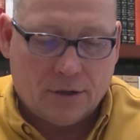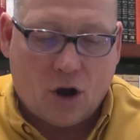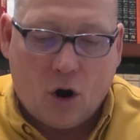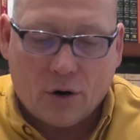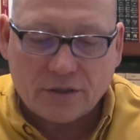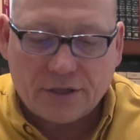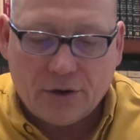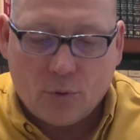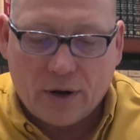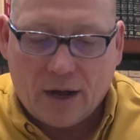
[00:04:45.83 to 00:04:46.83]
A heart to
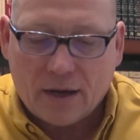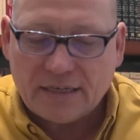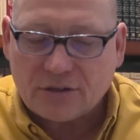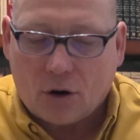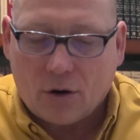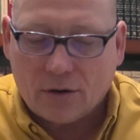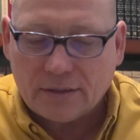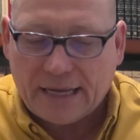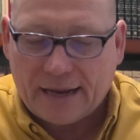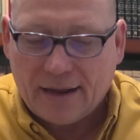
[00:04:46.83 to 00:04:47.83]
know God is a
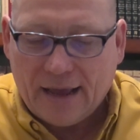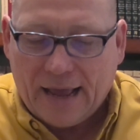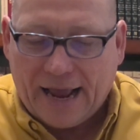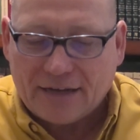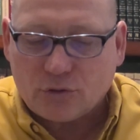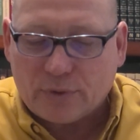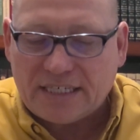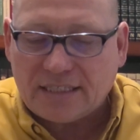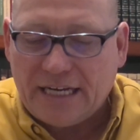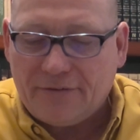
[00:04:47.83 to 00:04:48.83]
heart that has
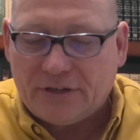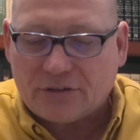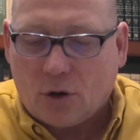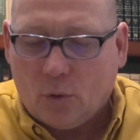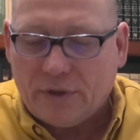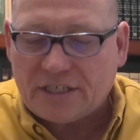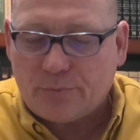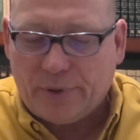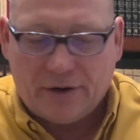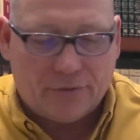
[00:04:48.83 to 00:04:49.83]
received his Holy
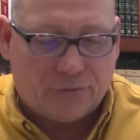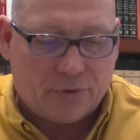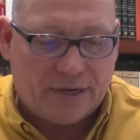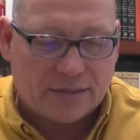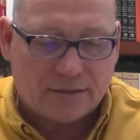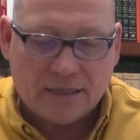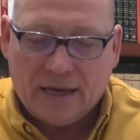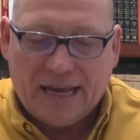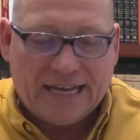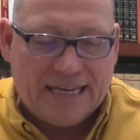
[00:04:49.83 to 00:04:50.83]
Spirit through his
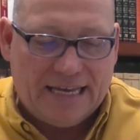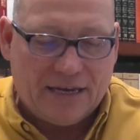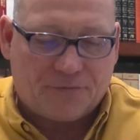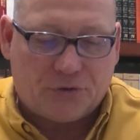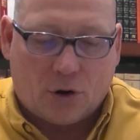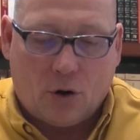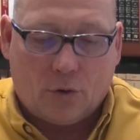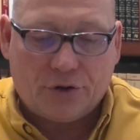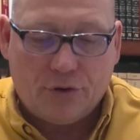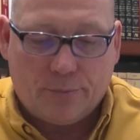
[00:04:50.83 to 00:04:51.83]
gift to
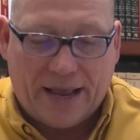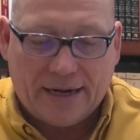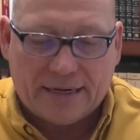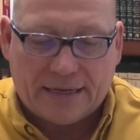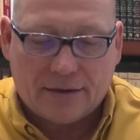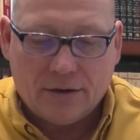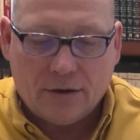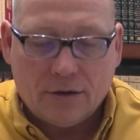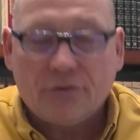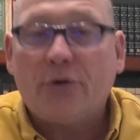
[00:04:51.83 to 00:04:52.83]
all humanity,
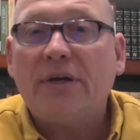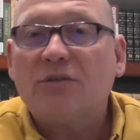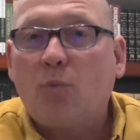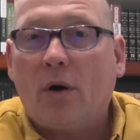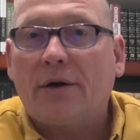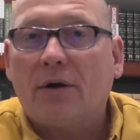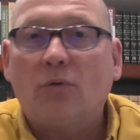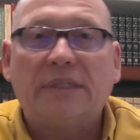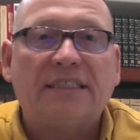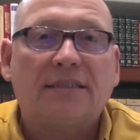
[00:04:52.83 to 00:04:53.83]
through his one and
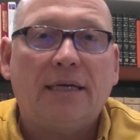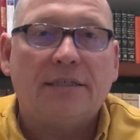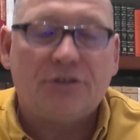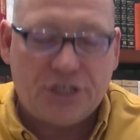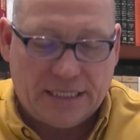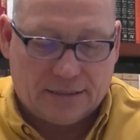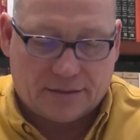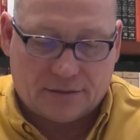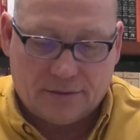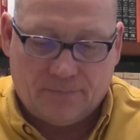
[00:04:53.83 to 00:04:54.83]
only Son,
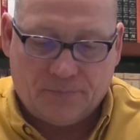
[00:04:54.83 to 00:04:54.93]
Jesus.